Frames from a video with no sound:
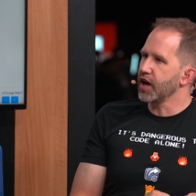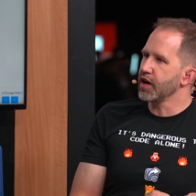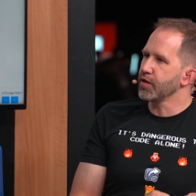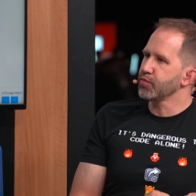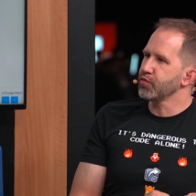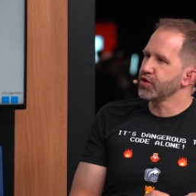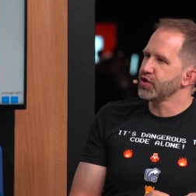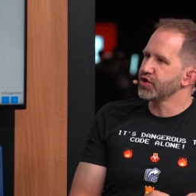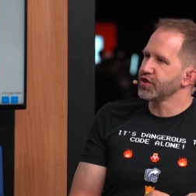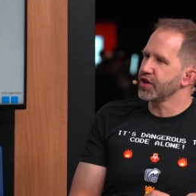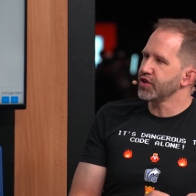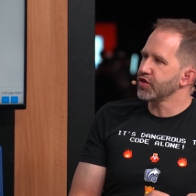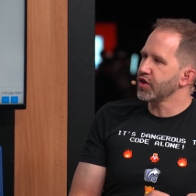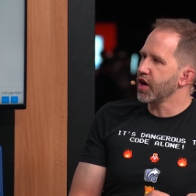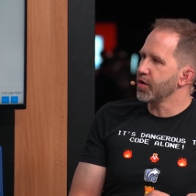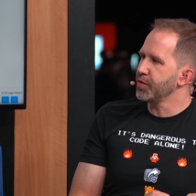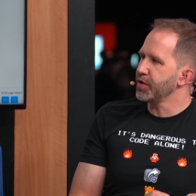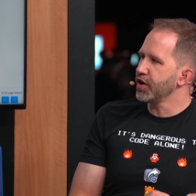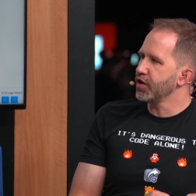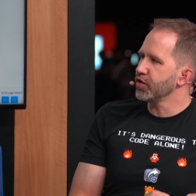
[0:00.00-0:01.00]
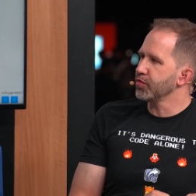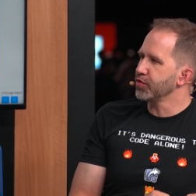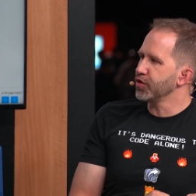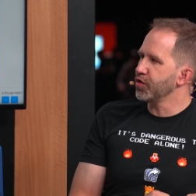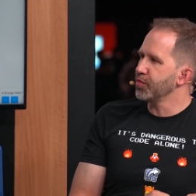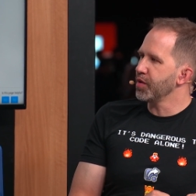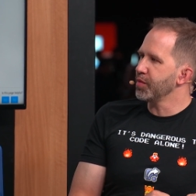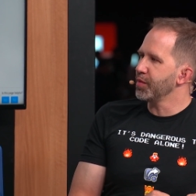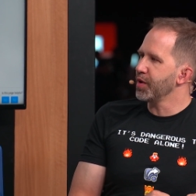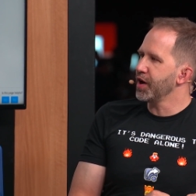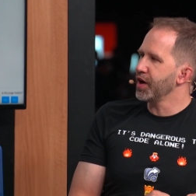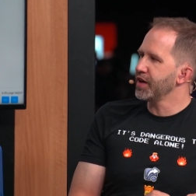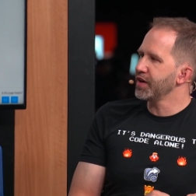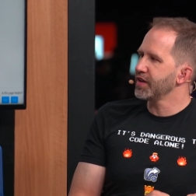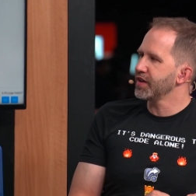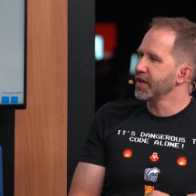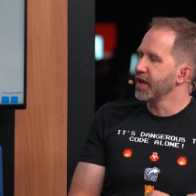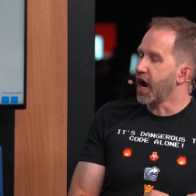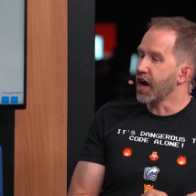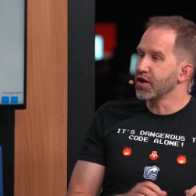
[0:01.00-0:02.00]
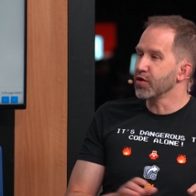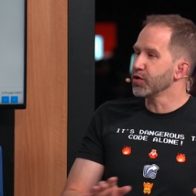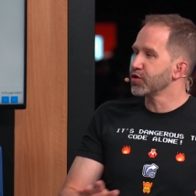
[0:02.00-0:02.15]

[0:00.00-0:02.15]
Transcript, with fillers: I appreciate you coming here to blow my mind. I know